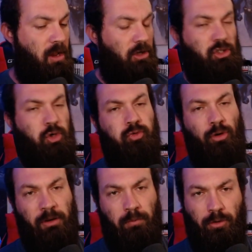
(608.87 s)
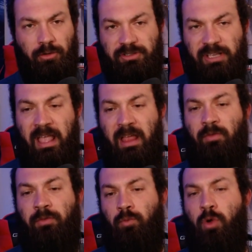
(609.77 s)
tree roots
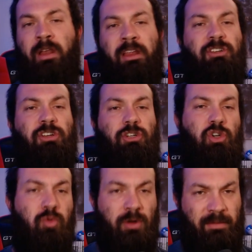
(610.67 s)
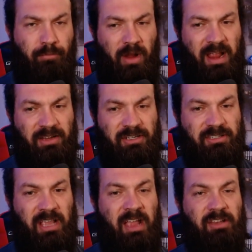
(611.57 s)
and run into tree branches
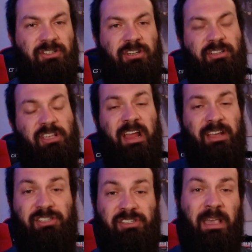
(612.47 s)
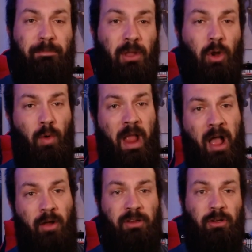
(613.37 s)
and just skipping
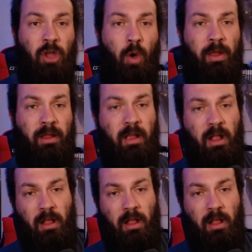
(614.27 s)
around and going